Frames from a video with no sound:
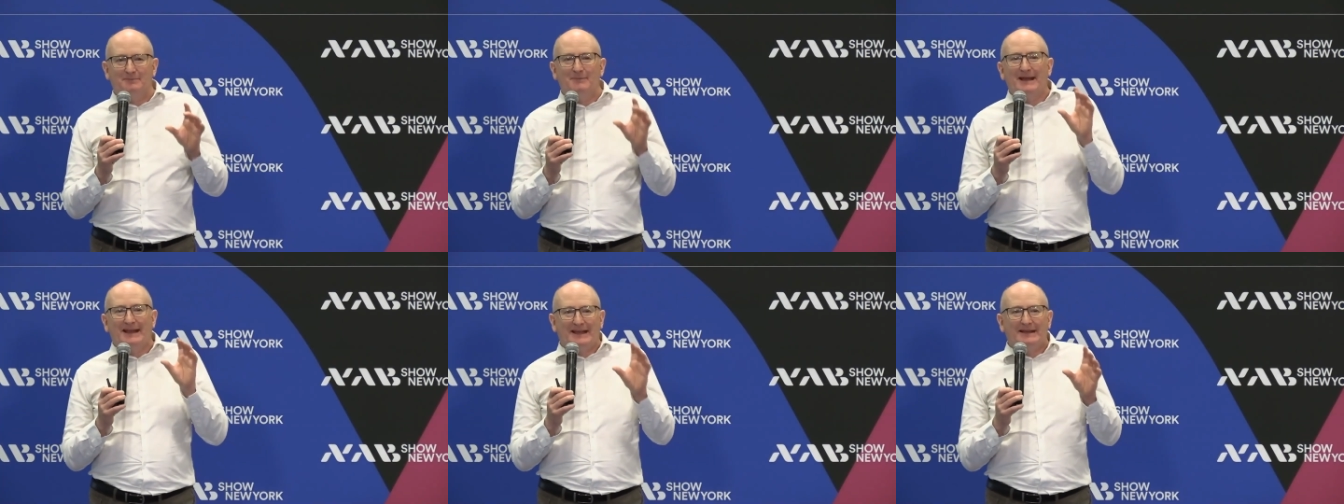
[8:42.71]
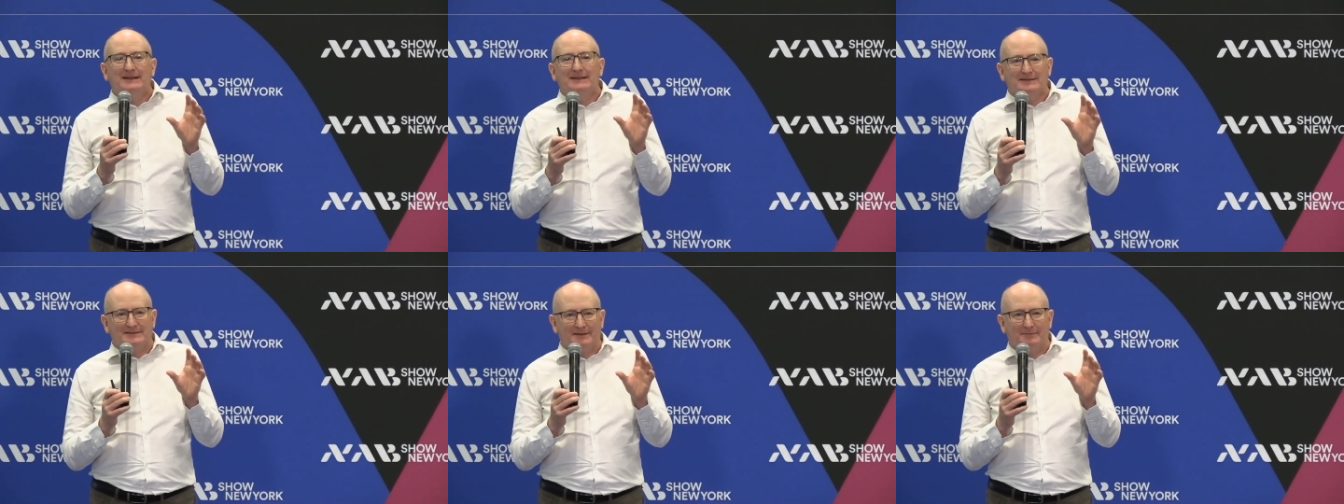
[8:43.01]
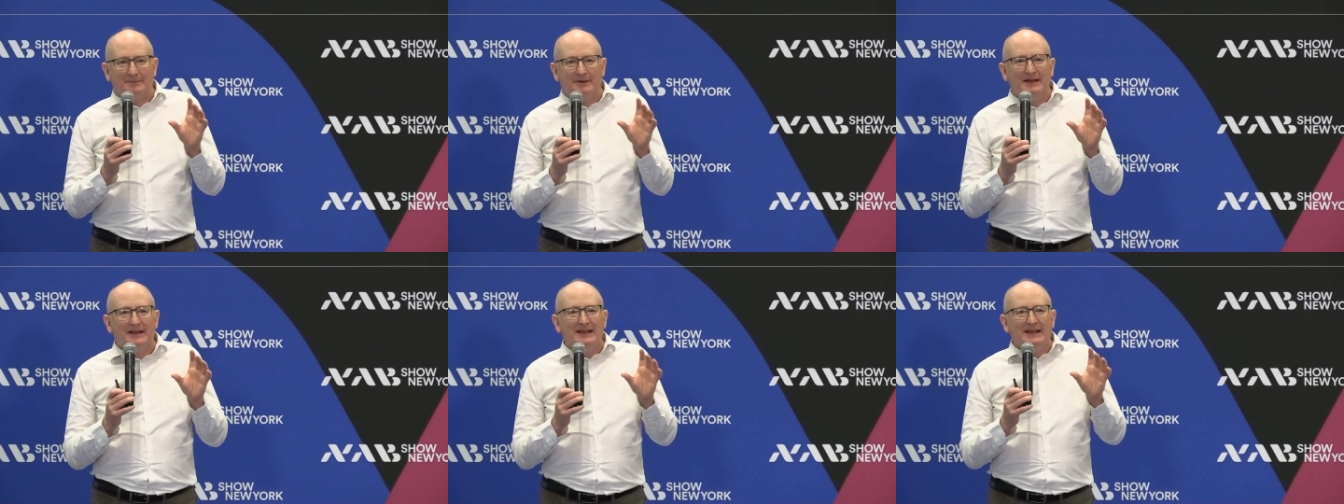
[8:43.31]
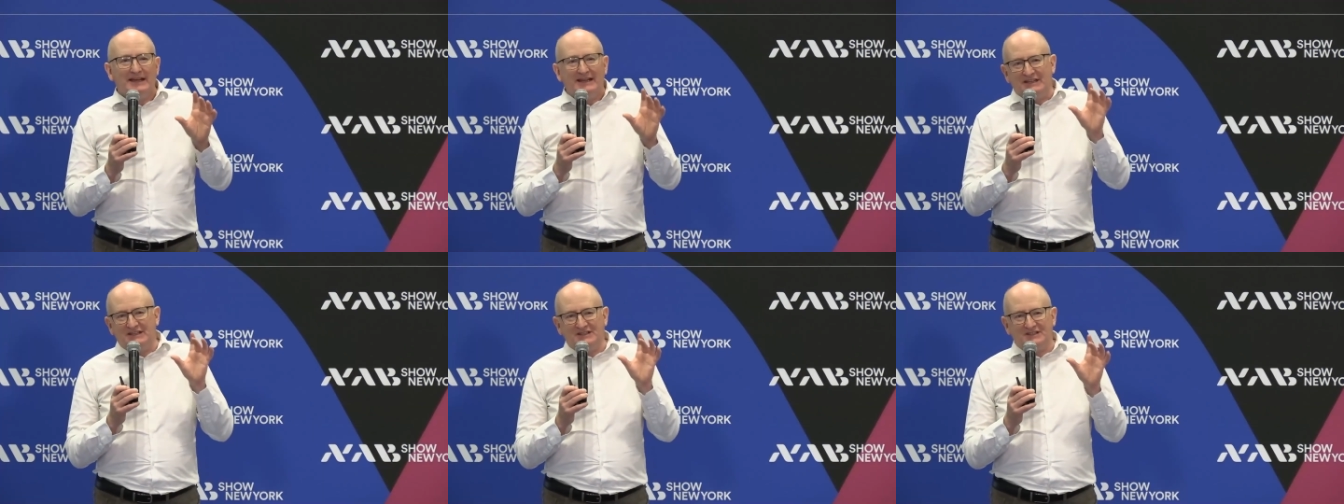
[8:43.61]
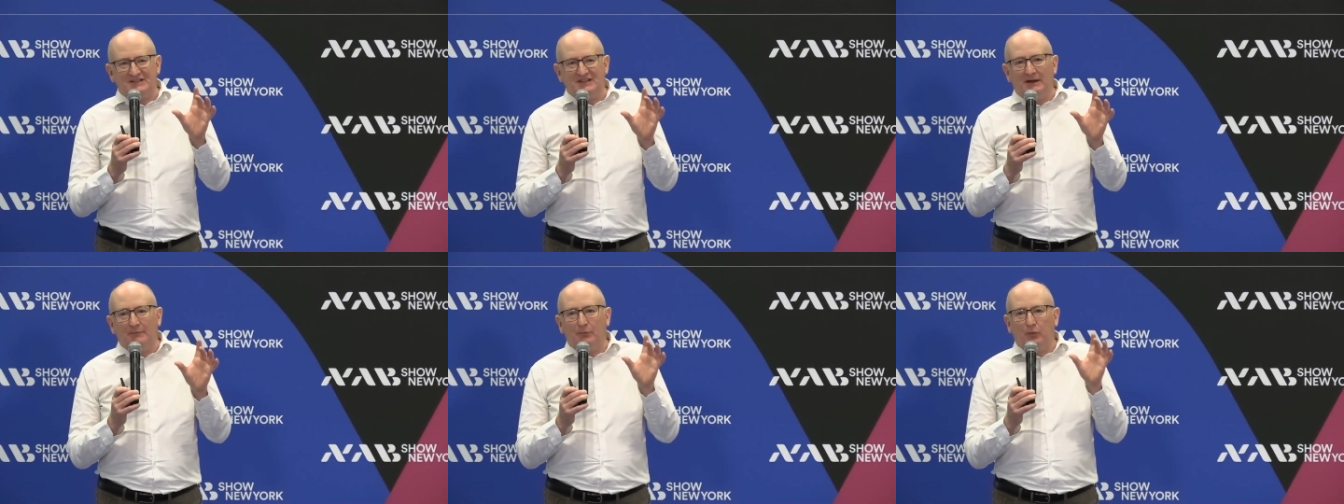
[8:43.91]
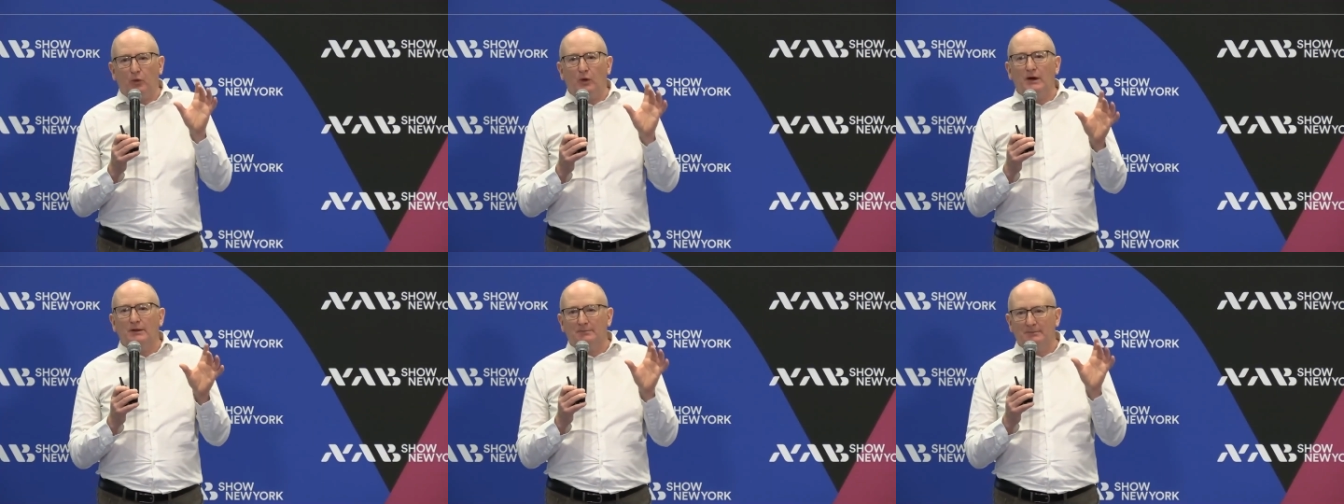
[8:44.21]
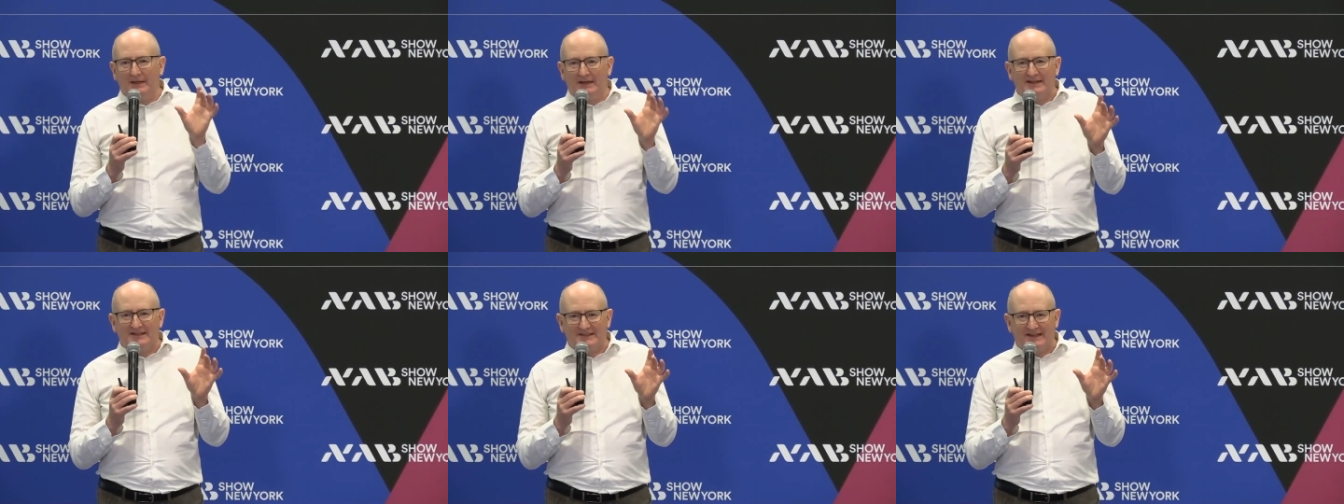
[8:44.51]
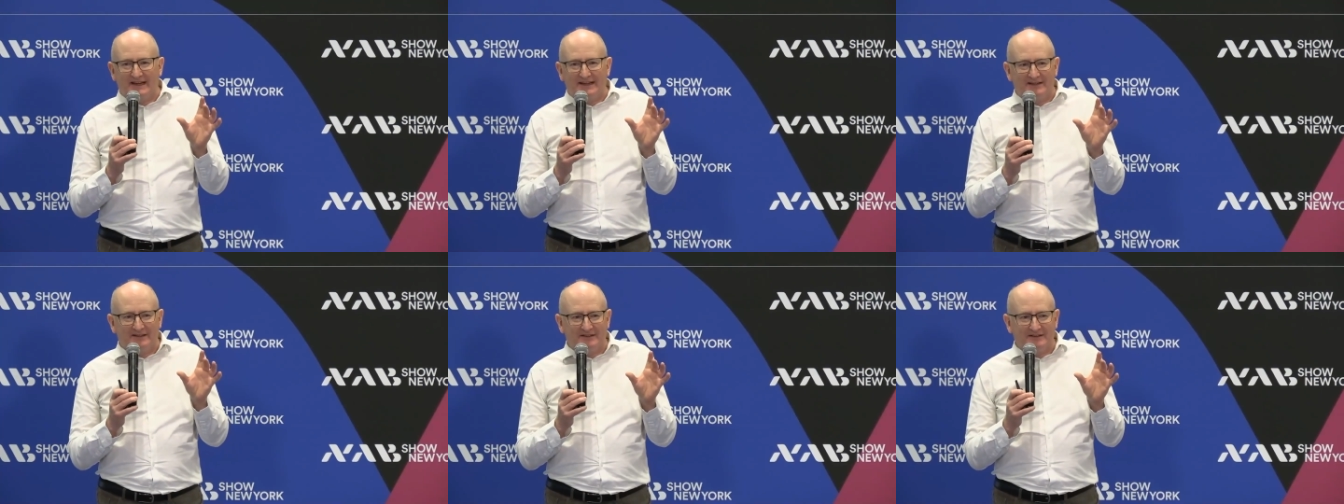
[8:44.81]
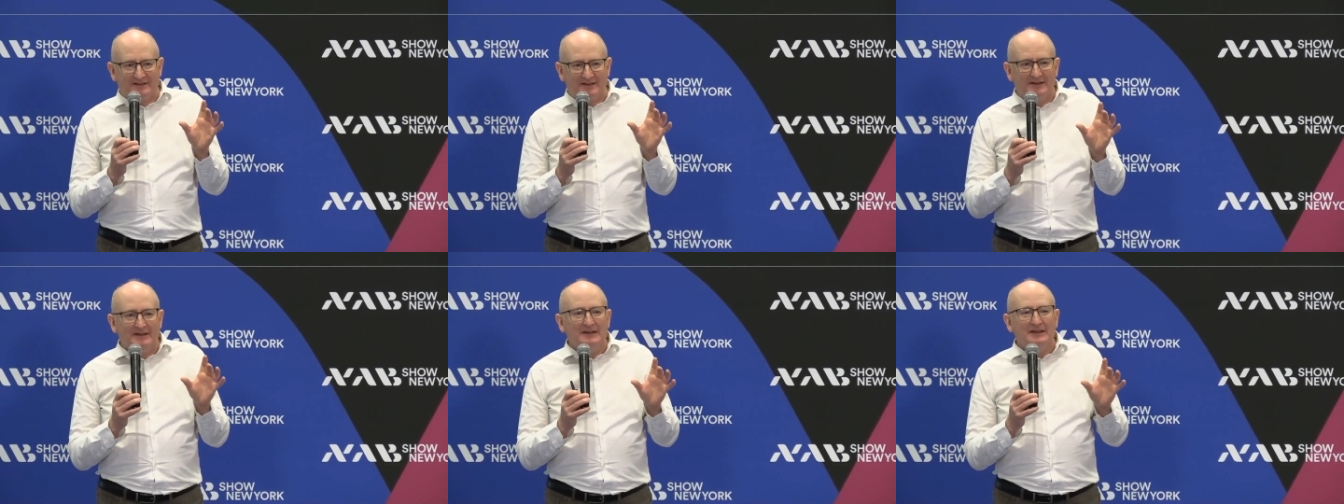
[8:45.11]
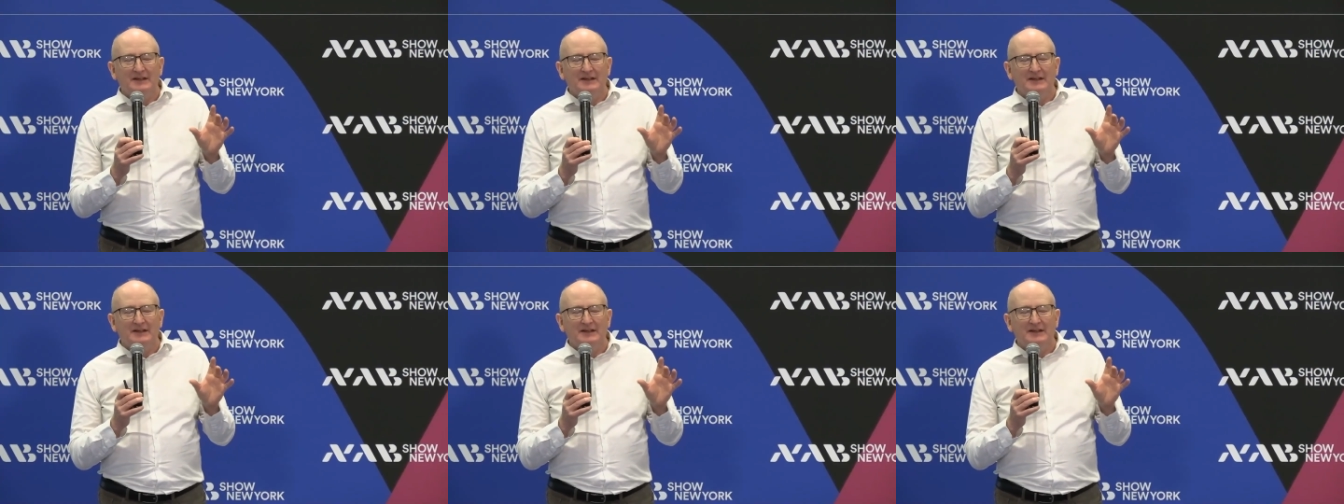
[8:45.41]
mechanism is sub 1 millisecond.